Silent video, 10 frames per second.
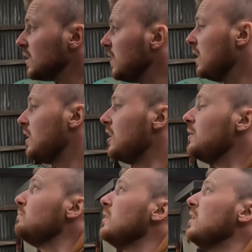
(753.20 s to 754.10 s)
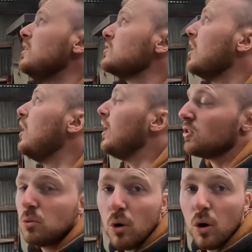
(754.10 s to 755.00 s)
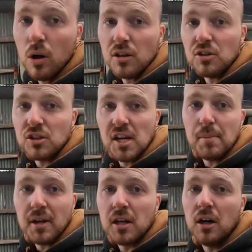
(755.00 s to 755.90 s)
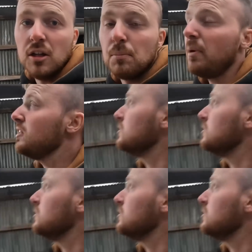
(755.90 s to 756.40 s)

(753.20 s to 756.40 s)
So that's what you see me cutting the bits